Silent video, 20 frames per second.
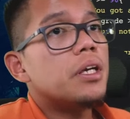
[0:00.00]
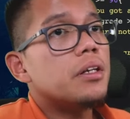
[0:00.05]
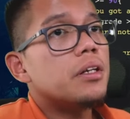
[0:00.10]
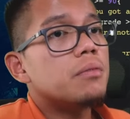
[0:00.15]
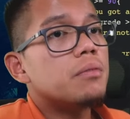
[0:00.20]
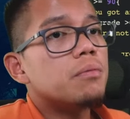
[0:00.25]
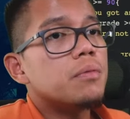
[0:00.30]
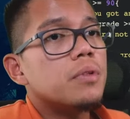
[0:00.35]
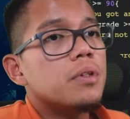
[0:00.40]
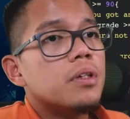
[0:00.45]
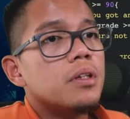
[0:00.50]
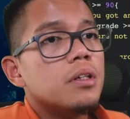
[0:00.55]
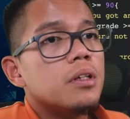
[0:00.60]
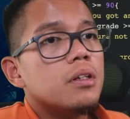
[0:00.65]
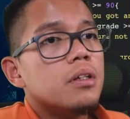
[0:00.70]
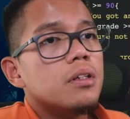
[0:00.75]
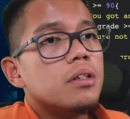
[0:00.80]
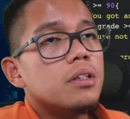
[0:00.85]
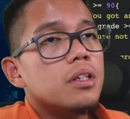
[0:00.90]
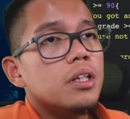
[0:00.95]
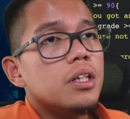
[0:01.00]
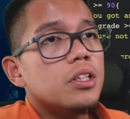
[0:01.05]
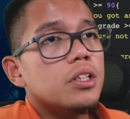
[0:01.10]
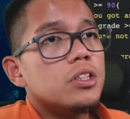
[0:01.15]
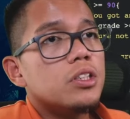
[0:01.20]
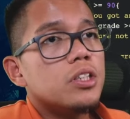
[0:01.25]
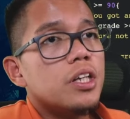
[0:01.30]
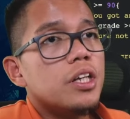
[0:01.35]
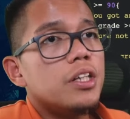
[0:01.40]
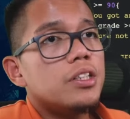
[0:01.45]
them, you can
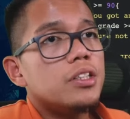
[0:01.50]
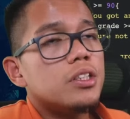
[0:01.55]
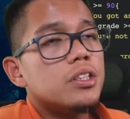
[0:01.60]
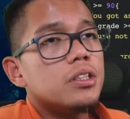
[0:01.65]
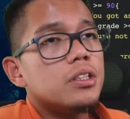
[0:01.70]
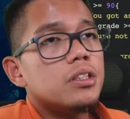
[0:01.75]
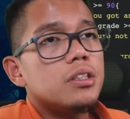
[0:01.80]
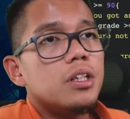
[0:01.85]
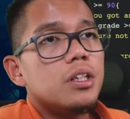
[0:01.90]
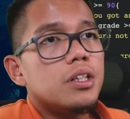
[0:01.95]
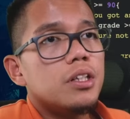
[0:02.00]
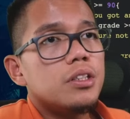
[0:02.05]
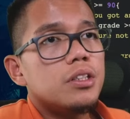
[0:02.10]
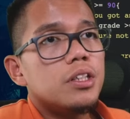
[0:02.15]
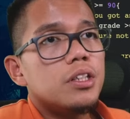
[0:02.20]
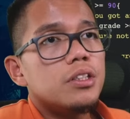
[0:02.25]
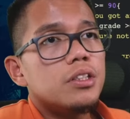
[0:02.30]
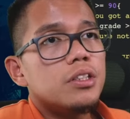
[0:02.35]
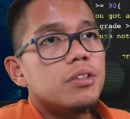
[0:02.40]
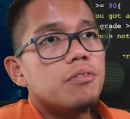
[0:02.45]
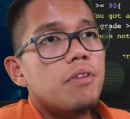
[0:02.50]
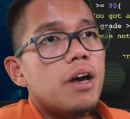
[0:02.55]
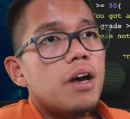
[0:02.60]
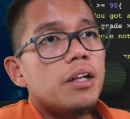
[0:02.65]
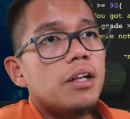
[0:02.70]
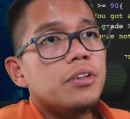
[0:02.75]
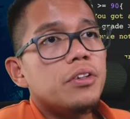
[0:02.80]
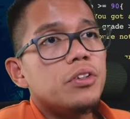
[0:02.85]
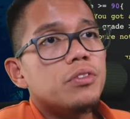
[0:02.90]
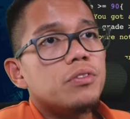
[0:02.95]
change it, you can change the
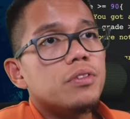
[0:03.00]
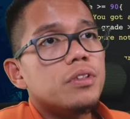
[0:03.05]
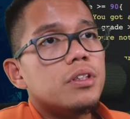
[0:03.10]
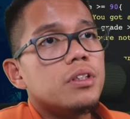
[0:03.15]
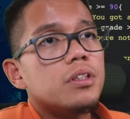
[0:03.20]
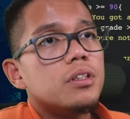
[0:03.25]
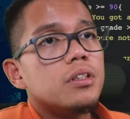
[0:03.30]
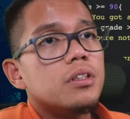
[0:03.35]
value of it.